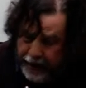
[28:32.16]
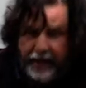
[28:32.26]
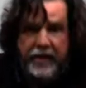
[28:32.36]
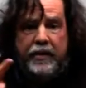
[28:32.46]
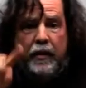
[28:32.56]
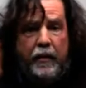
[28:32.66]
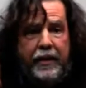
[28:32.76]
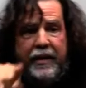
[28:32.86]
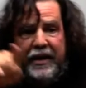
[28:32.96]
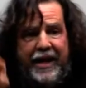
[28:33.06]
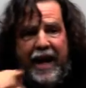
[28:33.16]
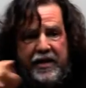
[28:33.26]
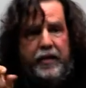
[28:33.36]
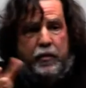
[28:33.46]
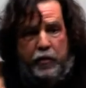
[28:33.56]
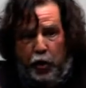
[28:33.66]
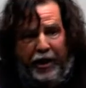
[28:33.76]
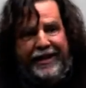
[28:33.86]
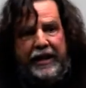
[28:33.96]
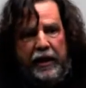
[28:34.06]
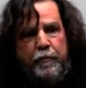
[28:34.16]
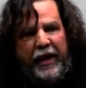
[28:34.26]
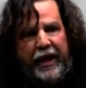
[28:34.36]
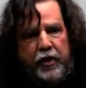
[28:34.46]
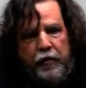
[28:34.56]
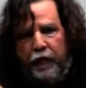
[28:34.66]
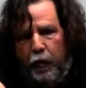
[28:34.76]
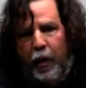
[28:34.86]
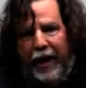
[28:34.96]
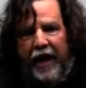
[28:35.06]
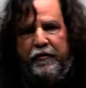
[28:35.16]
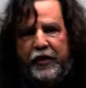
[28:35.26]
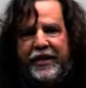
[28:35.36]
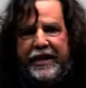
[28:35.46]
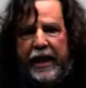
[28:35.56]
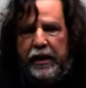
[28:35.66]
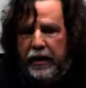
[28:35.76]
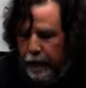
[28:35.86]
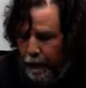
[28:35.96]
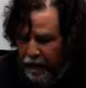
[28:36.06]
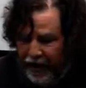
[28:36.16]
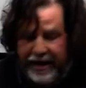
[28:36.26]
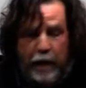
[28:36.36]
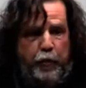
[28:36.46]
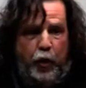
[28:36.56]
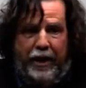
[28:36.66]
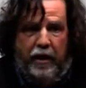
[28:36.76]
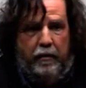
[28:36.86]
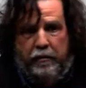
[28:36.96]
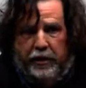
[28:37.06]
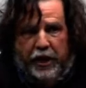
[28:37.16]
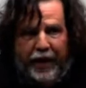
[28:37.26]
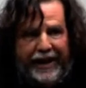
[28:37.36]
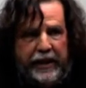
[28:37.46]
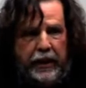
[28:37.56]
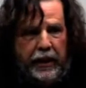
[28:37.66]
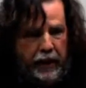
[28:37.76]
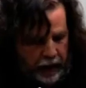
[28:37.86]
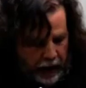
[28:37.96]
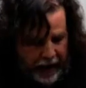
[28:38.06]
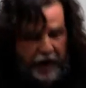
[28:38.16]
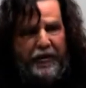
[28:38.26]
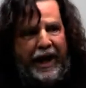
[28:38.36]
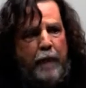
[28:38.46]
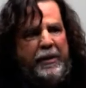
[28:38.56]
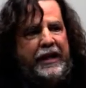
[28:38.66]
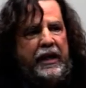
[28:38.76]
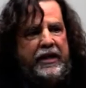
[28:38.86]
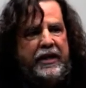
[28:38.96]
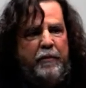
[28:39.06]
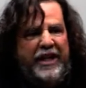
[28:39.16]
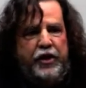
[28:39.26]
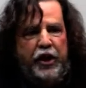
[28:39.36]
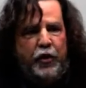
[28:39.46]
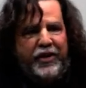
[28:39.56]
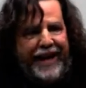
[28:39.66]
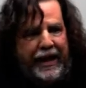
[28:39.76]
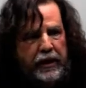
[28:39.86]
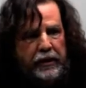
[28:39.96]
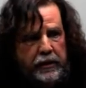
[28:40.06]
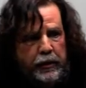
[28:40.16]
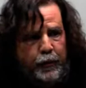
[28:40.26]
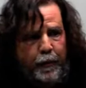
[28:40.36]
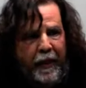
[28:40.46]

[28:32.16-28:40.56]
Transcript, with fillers: This, this has theoretical implication for what I just said. For example, theoretically, if capitalism is genocidal,